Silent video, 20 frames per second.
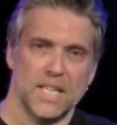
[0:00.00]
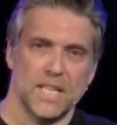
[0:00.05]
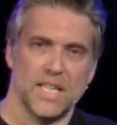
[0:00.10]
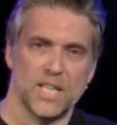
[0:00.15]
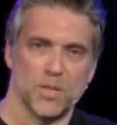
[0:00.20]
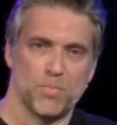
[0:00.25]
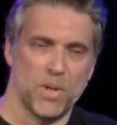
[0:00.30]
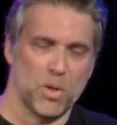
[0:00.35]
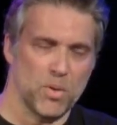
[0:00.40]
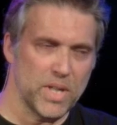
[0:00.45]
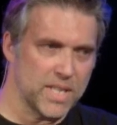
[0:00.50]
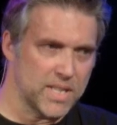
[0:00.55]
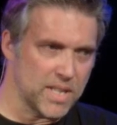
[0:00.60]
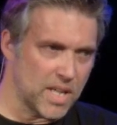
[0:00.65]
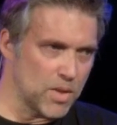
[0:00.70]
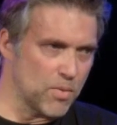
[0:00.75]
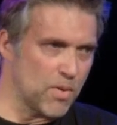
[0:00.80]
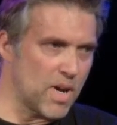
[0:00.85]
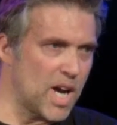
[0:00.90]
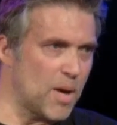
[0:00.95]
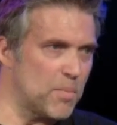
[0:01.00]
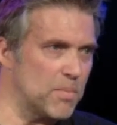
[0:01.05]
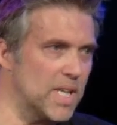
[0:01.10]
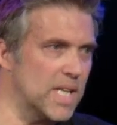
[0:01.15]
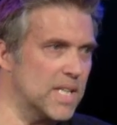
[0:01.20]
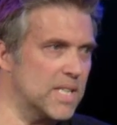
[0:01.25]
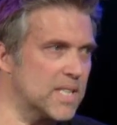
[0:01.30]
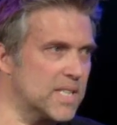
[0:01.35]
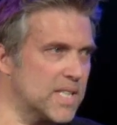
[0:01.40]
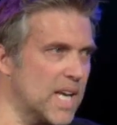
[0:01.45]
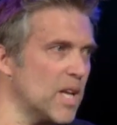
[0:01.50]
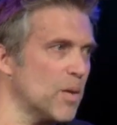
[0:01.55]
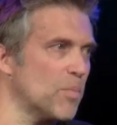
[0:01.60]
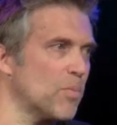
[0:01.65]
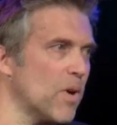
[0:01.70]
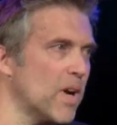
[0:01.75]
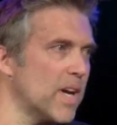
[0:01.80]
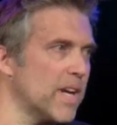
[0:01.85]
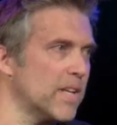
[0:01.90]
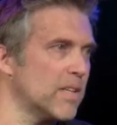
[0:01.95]
Let's build each other up. Let's
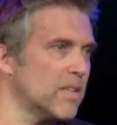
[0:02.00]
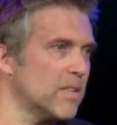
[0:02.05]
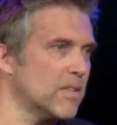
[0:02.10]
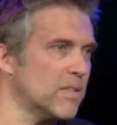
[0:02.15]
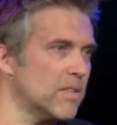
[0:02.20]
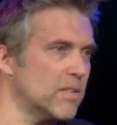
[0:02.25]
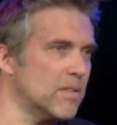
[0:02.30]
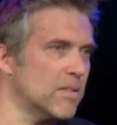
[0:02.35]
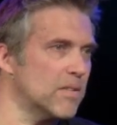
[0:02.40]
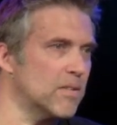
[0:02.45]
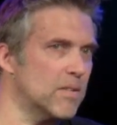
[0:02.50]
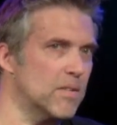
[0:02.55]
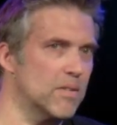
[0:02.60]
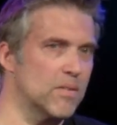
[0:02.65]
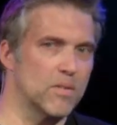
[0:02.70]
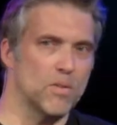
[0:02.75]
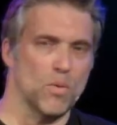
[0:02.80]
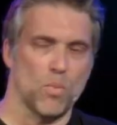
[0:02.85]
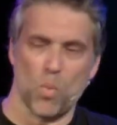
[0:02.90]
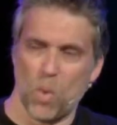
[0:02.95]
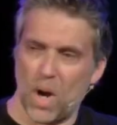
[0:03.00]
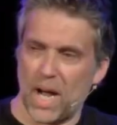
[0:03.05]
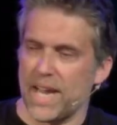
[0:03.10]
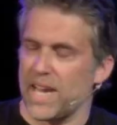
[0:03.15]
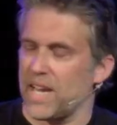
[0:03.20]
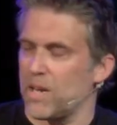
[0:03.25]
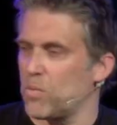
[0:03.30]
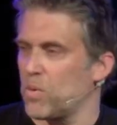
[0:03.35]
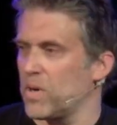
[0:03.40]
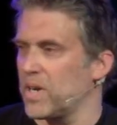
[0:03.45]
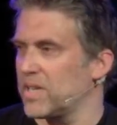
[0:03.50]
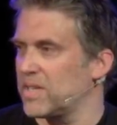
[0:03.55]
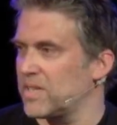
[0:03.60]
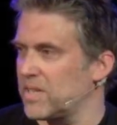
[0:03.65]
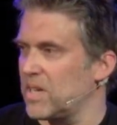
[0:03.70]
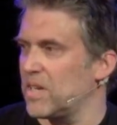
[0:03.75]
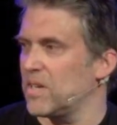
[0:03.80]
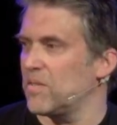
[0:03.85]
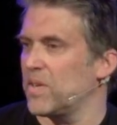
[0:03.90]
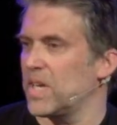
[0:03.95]
celebrate the way we're
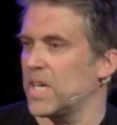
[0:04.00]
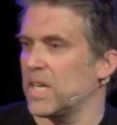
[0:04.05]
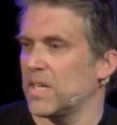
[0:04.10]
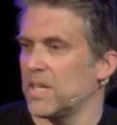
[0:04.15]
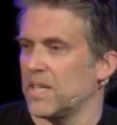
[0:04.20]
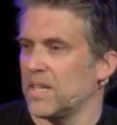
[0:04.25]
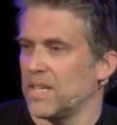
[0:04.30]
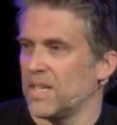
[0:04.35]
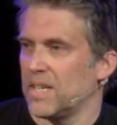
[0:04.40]
serving.